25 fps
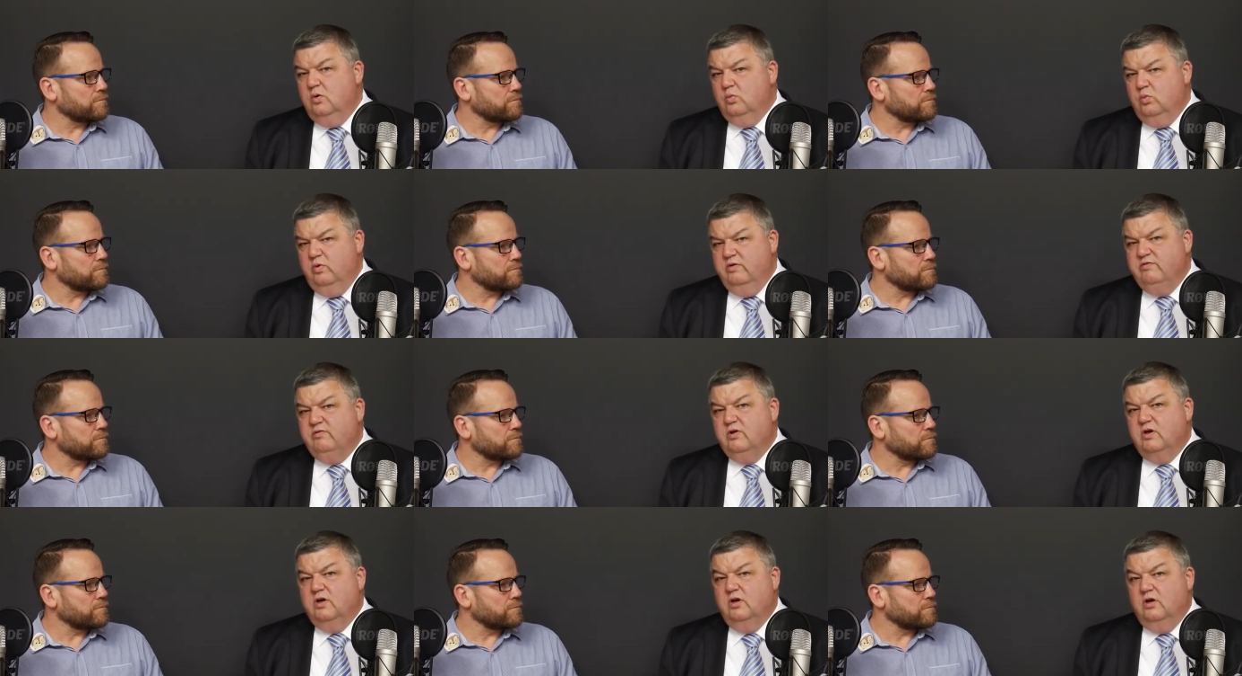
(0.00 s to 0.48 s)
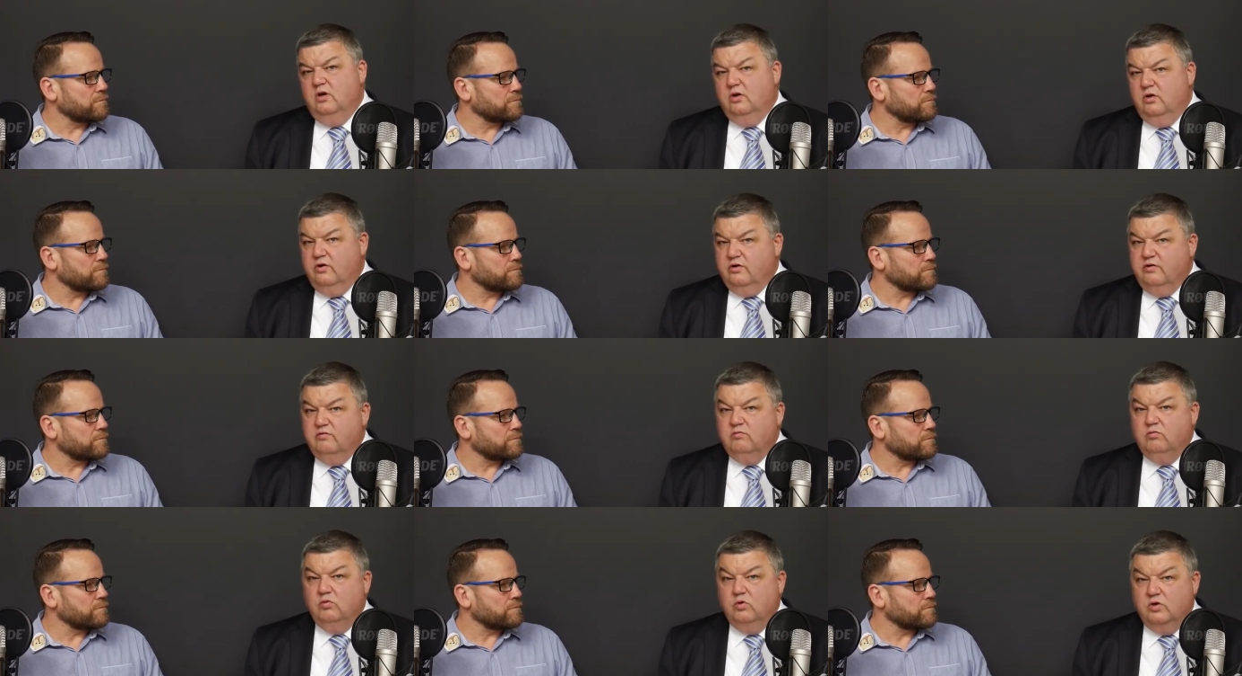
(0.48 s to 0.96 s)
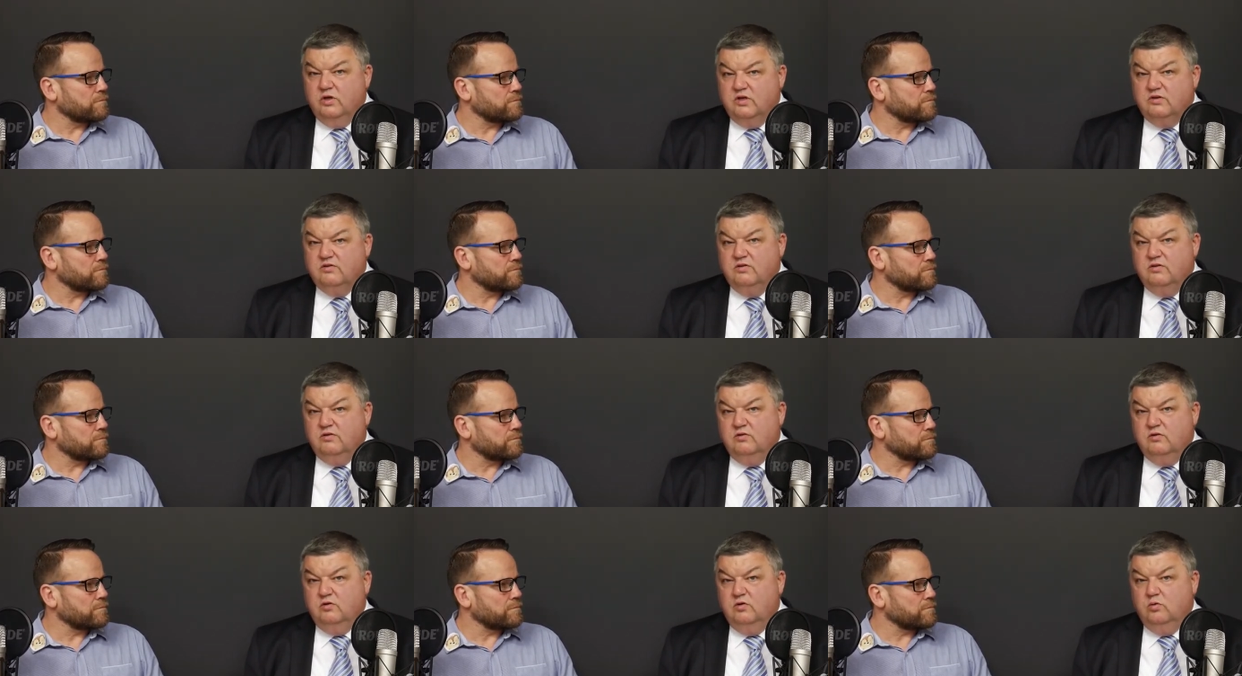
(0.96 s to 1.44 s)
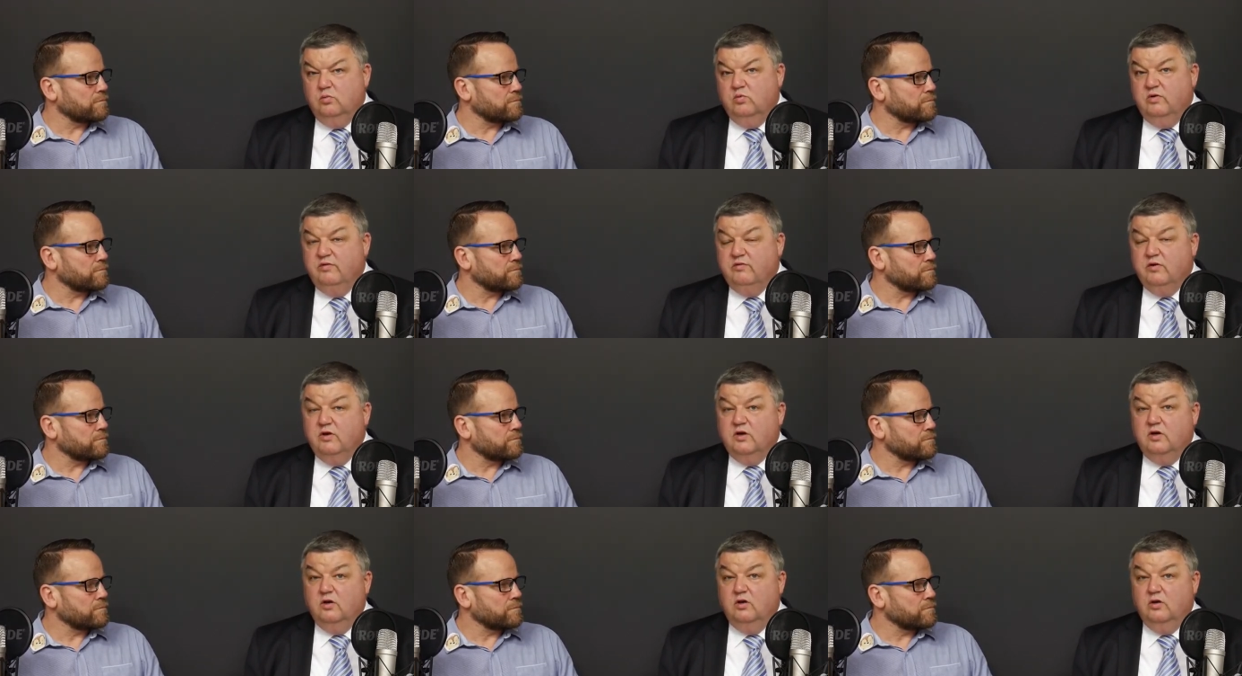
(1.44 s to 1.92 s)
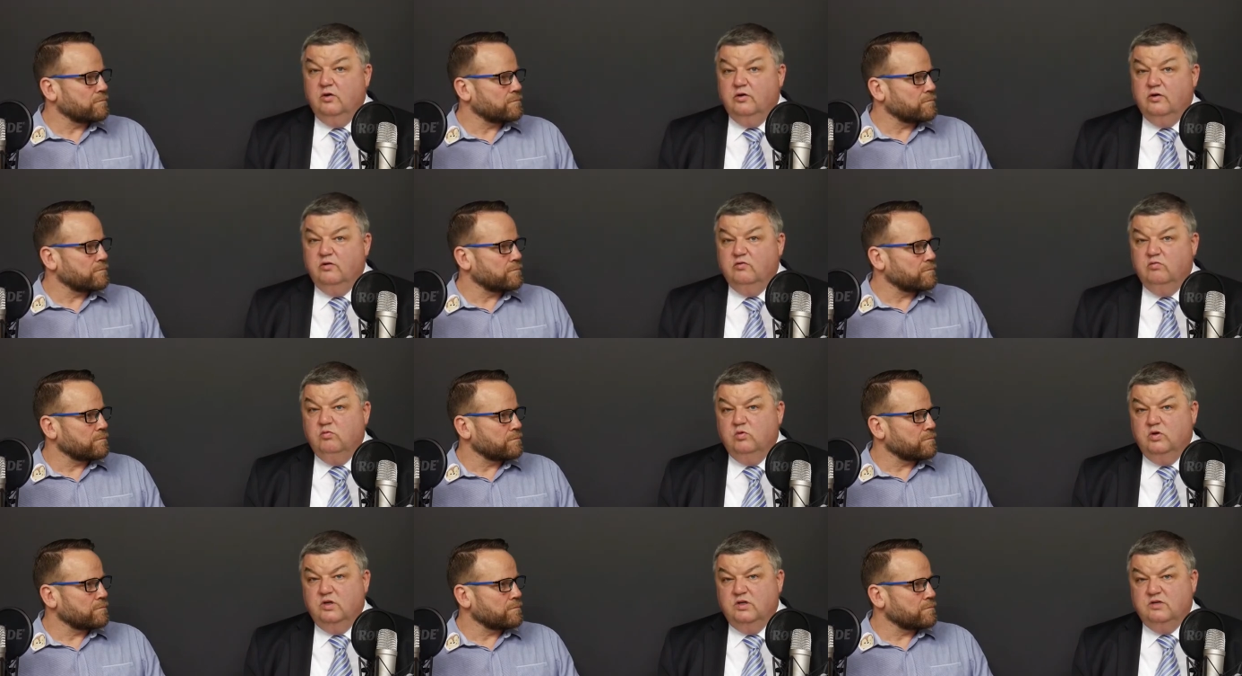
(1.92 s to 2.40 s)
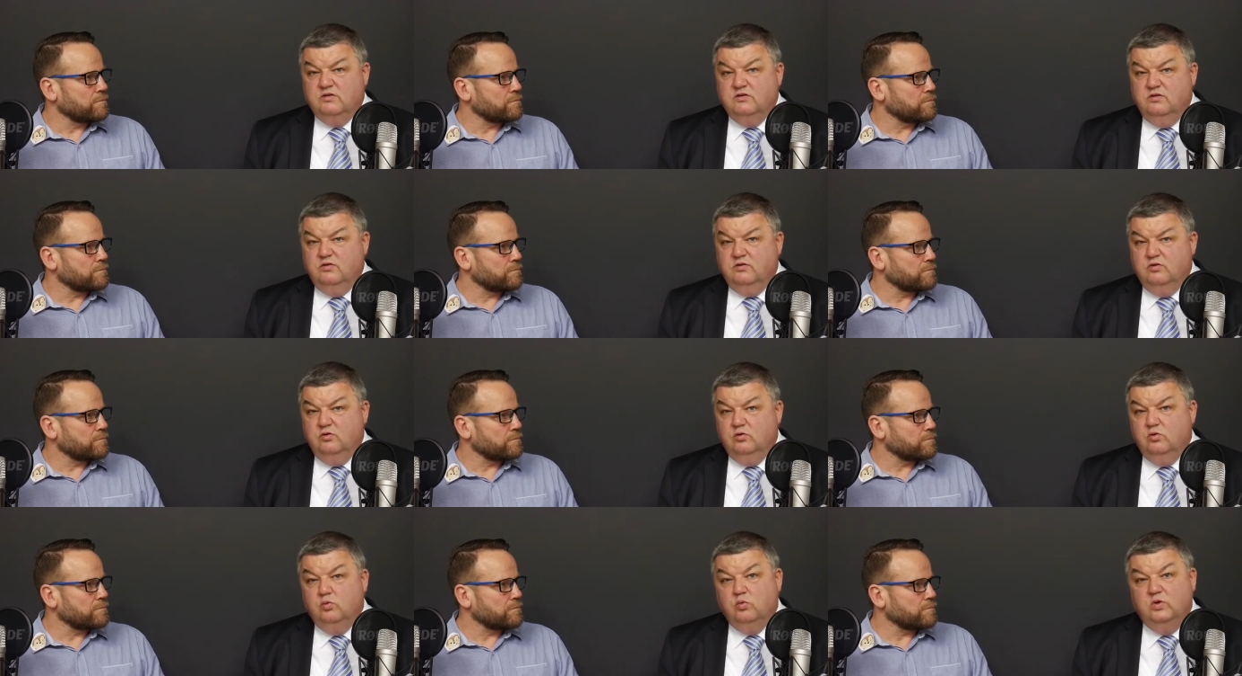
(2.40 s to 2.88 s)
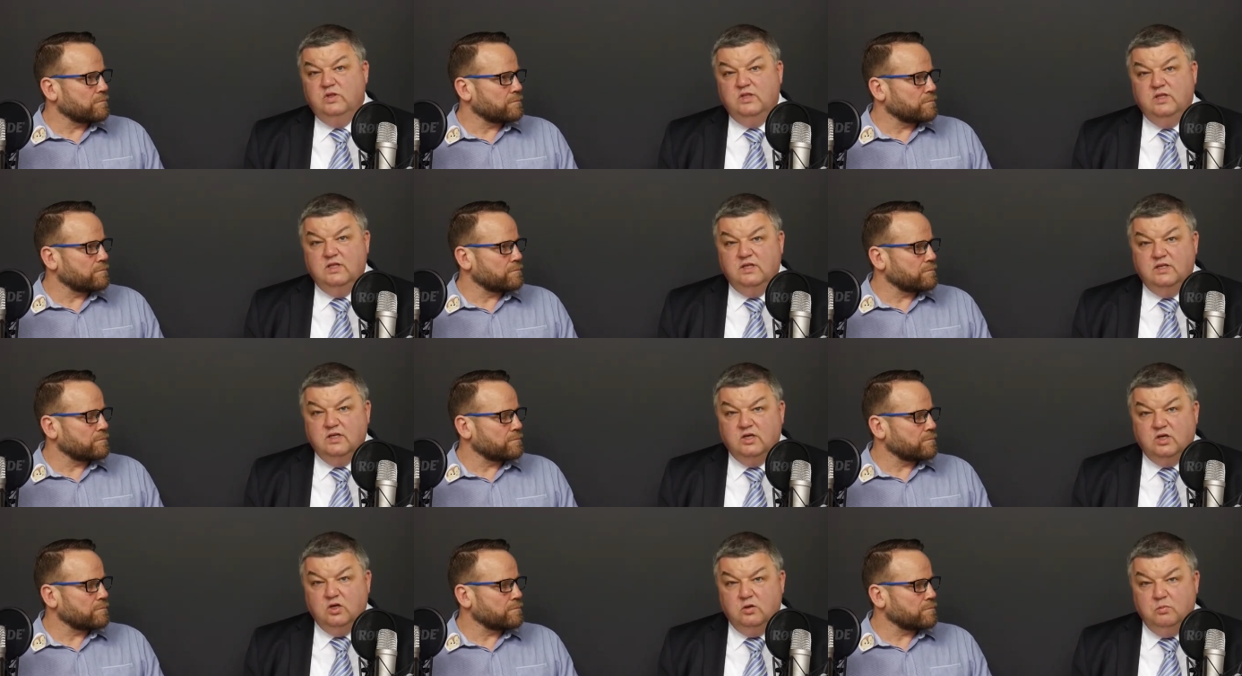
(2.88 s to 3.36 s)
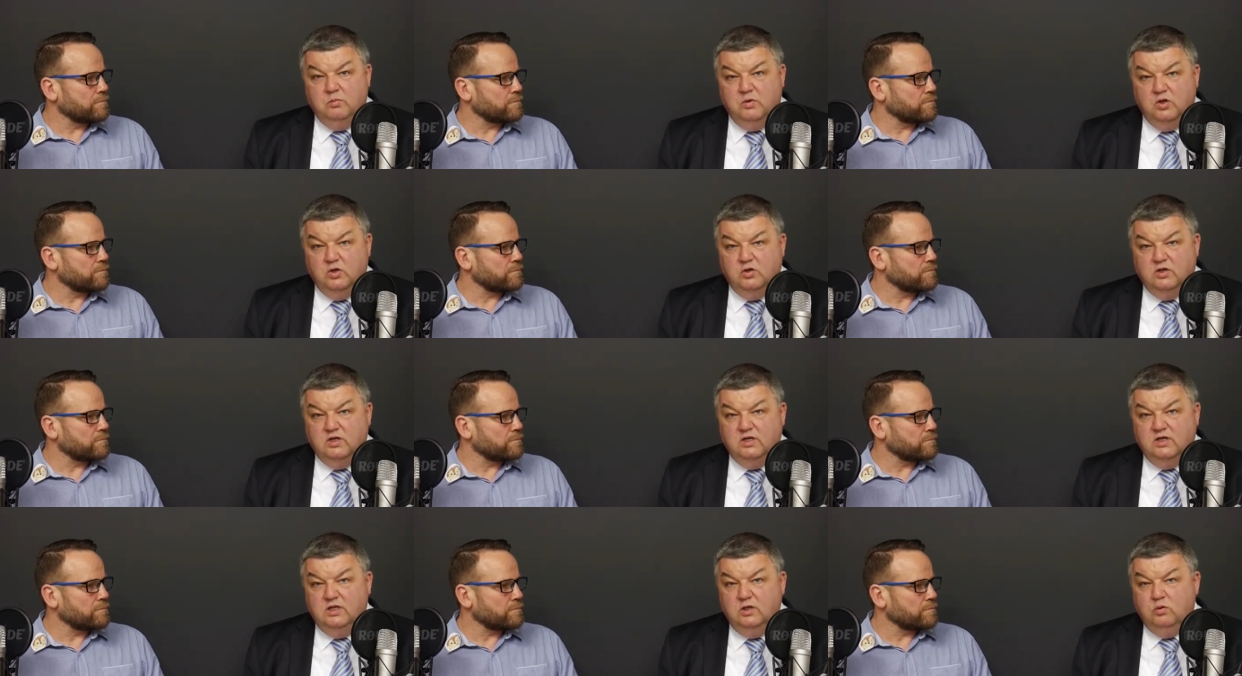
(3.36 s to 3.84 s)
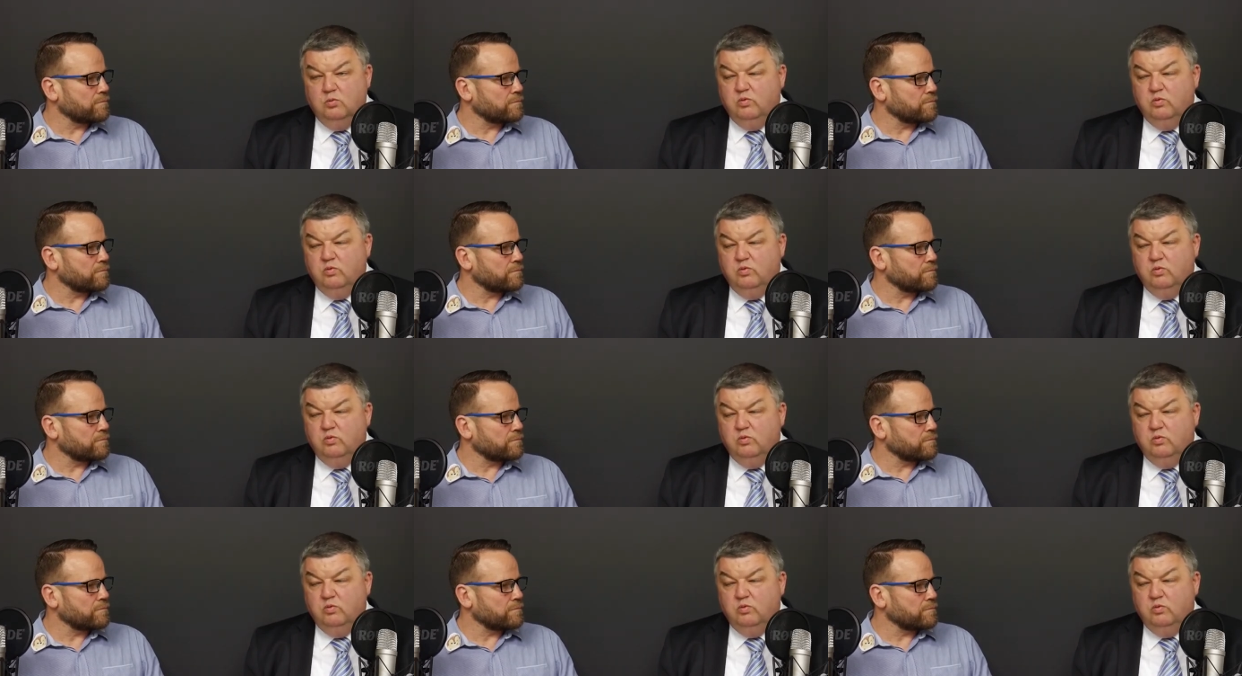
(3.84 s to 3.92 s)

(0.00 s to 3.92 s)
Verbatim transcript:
Speaker 1: We've got a lot of work to do. We've got a lot of work to do within the community.